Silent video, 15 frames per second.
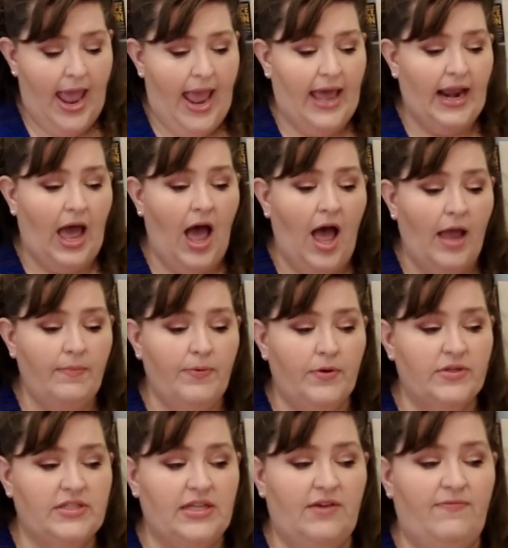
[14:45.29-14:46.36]
And I
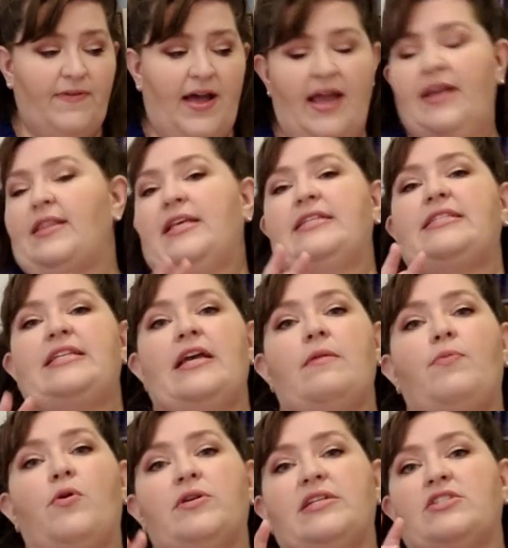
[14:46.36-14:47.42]
personally find that
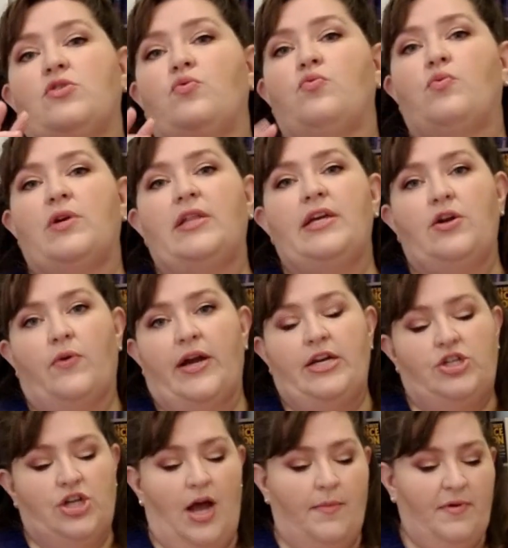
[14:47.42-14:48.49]
Singapore does a really
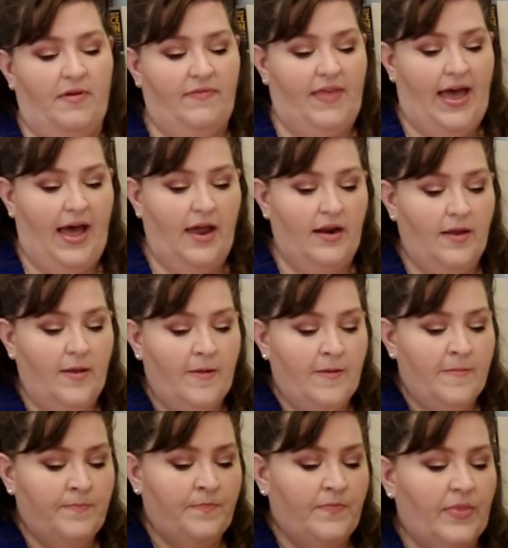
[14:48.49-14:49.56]
great job of that.
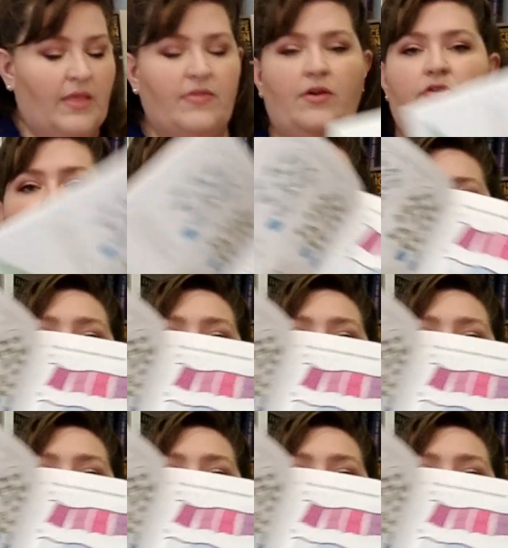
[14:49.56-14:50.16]
They're doing